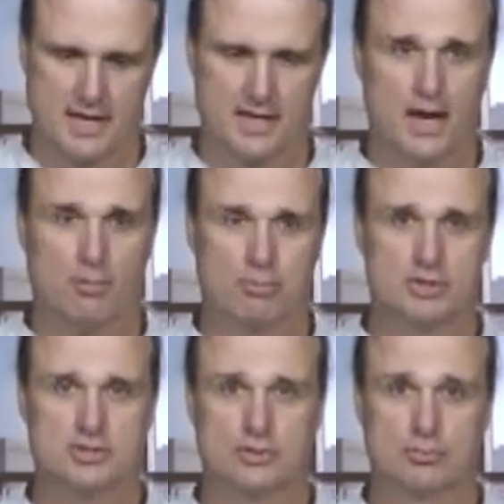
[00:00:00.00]
Now, pretty
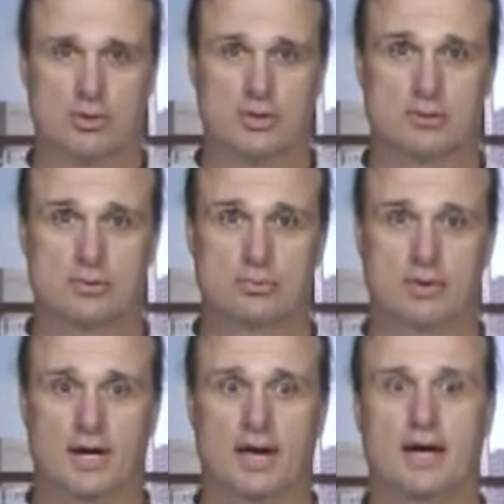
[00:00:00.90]
soon we're
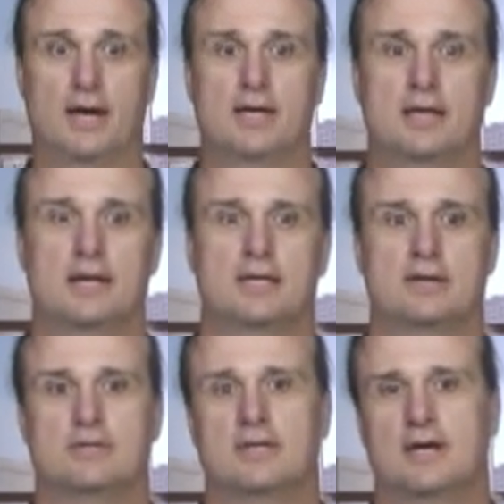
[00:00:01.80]
going
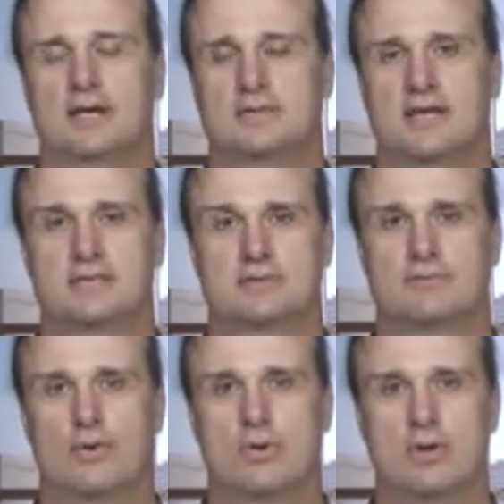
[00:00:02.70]
to take some
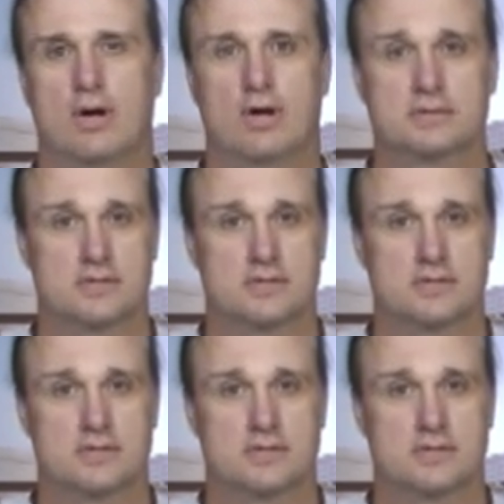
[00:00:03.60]
phone calls.